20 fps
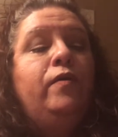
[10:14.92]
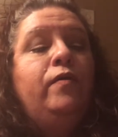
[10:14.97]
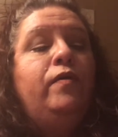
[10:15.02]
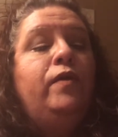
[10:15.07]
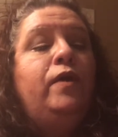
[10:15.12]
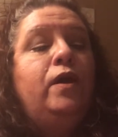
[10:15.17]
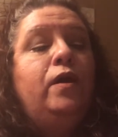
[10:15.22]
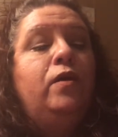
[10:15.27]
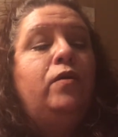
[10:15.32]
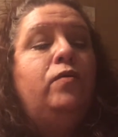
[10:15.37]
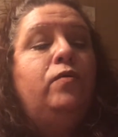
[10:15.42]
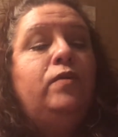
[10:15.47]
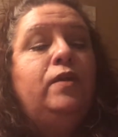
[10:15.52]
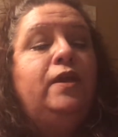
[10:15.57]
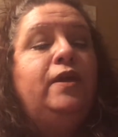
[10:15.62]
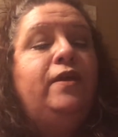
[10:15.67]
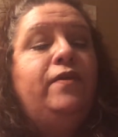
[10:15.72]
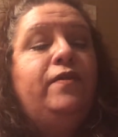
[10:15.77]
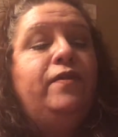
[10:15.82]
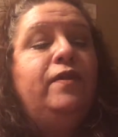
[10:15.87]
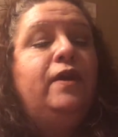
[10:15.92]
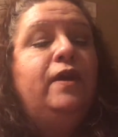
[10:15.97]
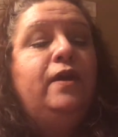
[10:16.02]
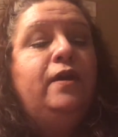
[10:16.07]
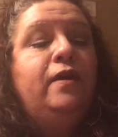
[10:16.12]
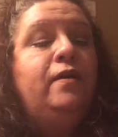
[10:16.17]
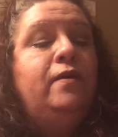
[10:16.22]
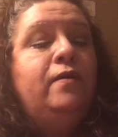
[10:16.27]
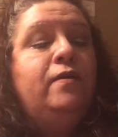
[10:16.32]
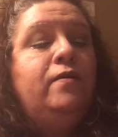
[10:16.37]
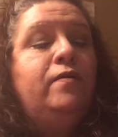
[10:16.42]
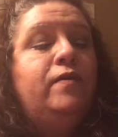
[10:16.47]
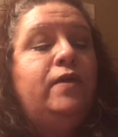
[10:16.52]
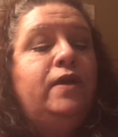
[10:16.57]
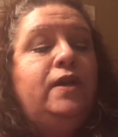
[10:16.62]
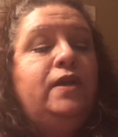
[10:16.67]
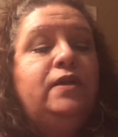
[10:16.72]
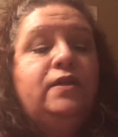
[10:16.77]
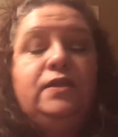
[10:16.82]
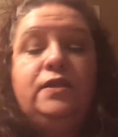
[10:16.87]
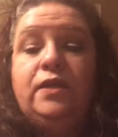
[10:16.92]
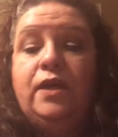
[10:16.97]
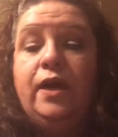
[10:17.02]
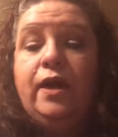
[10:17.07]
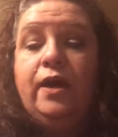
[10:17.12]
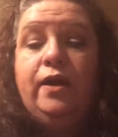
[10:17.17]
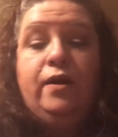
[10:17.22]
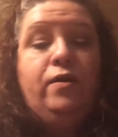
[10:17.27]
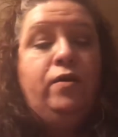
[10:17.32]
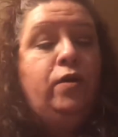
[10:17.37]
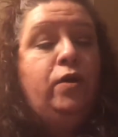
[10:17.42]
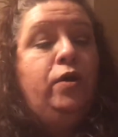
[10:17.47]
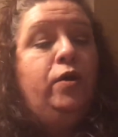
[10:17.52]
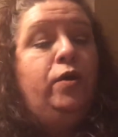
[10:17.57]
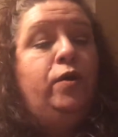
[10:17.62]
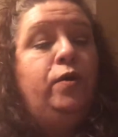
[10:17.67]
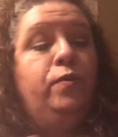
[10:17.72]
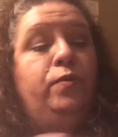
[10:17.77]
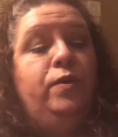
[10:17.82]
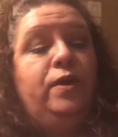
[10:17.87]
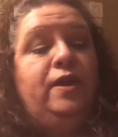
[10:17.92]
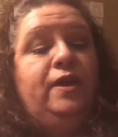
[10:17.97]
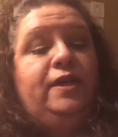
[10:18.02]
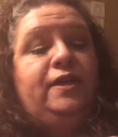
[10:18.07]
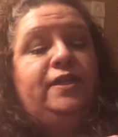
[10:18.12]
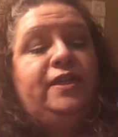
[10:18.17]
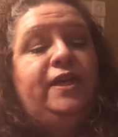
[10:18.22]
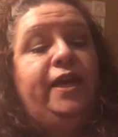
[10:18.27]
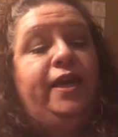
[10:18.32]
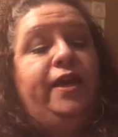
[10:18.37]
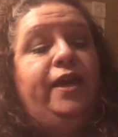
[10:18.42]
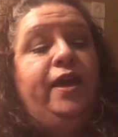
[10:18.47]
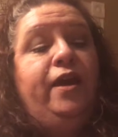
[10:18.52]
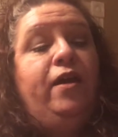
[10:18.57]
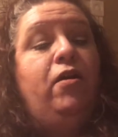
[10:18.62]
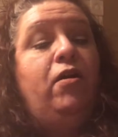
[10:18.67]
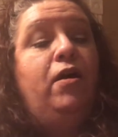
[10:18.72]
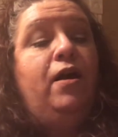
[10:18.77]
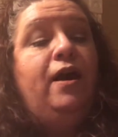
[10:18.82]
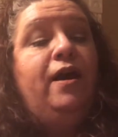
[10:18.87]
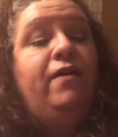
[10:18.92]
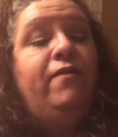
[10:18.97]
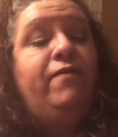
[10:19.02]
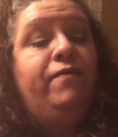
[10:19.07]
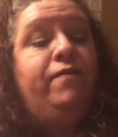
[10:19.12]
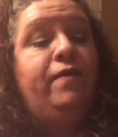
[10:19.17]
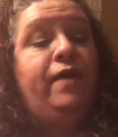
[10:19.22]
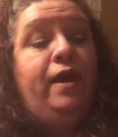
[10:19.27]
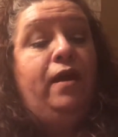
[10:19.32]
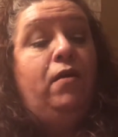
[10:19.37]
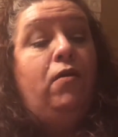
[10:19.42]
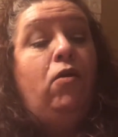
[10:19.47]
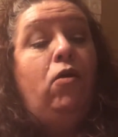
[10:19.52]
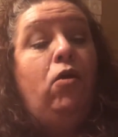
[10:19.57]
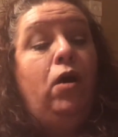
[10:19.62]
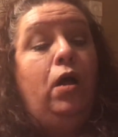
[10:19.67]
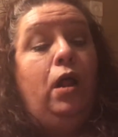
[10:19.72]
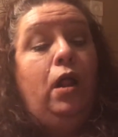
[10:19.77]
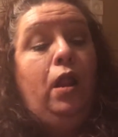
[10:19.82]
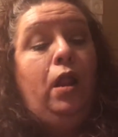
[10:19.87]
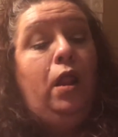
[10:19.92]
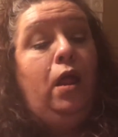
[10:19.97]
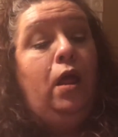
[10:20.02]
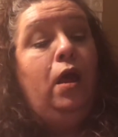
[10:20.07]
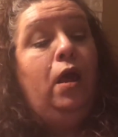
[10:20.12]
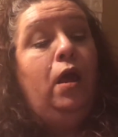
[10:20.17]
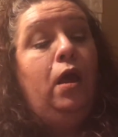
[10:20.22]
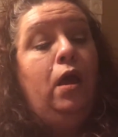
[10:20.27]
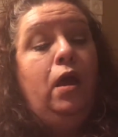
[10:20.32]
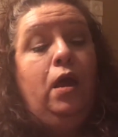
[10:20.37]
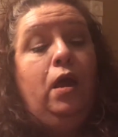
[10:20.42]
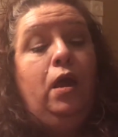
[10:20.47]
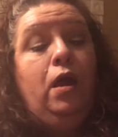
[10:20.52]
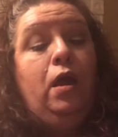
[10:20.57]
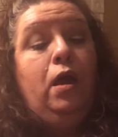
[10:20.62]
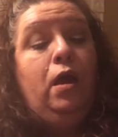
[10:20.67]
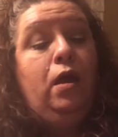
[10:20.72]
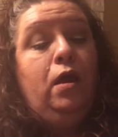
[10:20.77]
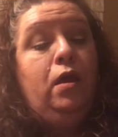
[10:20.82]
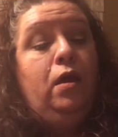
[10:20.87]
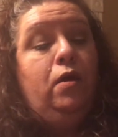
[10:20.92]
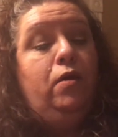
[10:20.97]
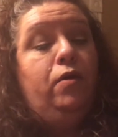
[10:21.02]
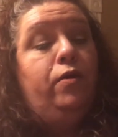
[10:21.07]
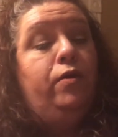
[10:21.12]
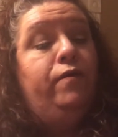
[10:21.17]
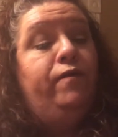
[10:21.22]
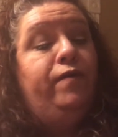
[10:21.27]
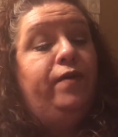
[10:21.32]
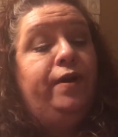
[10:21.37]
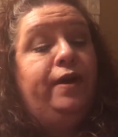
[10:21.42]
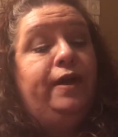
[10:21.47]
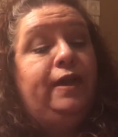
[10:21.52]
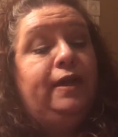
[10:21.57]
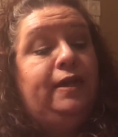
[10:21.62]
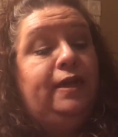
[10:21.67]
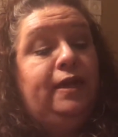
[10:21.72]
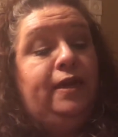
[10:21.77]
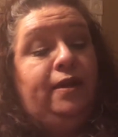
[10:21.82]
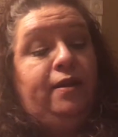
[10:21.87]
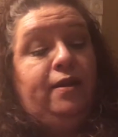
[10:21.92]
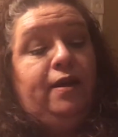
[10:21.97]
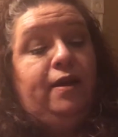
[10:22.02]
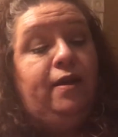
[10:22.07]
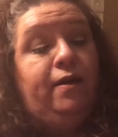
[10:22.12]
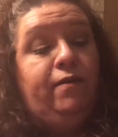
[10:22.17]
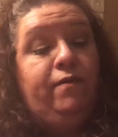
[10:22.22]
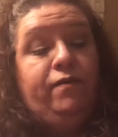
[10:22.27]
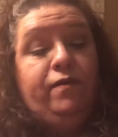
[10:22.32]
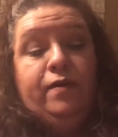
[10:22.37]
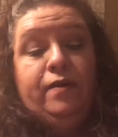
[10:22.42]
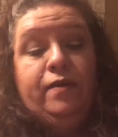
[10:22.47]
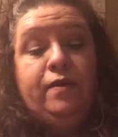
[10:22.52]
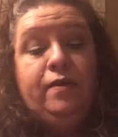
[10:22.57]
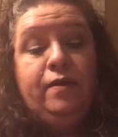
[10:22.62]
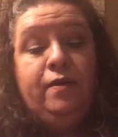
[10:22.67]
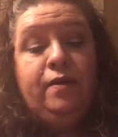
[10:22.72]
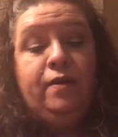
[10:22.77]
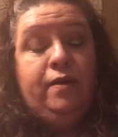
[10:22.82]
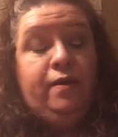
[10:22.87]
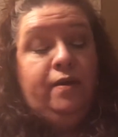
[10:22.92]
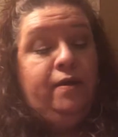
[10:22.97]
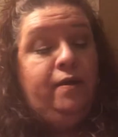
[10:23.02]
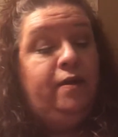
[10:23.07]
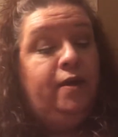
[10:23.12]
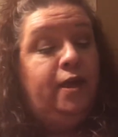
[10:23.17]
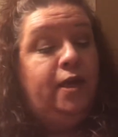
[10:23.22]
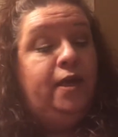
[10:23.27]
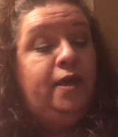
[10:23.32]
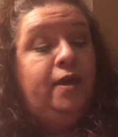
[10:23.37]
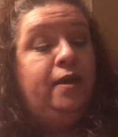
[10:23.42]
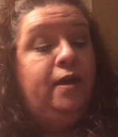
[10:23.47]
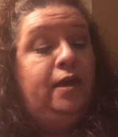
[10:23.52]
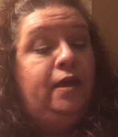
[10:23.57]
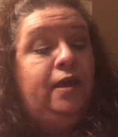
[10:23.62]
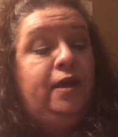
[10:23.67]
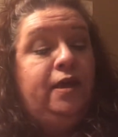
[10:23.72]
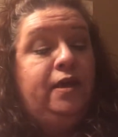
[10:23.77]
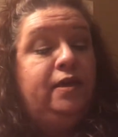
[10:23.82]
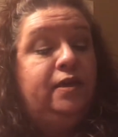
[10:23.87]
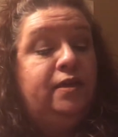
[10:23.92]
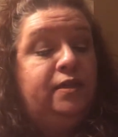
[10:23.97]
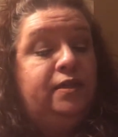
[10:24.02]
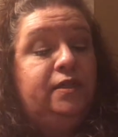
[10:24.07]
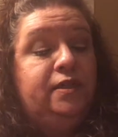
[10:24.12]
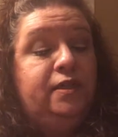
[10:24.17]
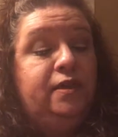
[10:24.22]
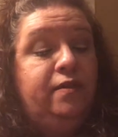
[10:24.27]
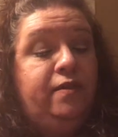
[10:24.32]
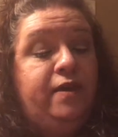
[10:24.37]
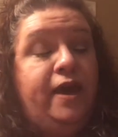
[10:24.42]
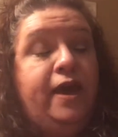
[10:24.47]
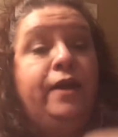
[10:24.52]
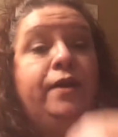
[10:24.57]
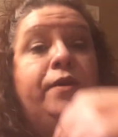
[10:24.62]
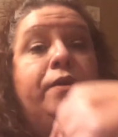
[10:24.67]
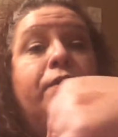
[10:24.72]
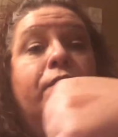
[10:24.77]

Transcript: The only thing that it's not really taking off at all, or very little of, is that